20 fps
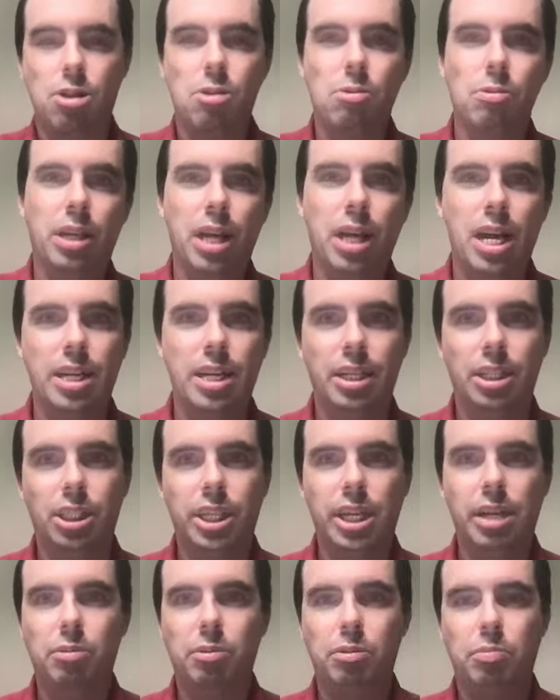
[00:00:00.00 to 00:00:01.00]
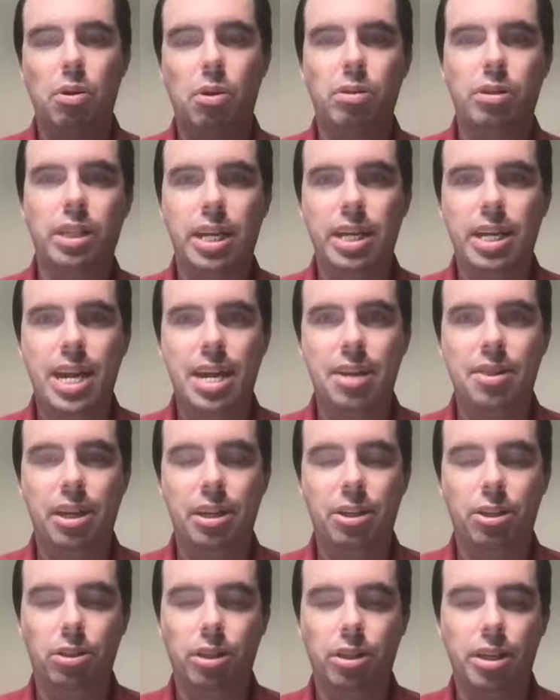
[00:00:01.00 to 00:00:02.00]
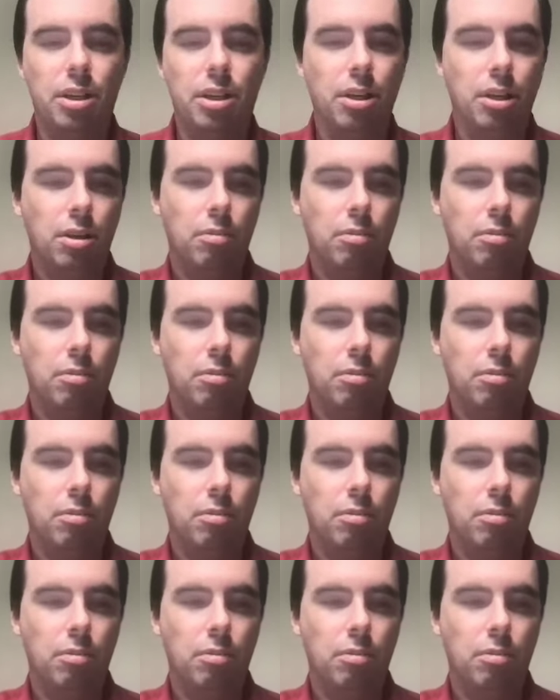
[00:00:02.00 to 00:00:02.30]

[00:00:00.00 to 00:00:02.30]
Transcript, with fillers: UConn and James Bouknight had the injury,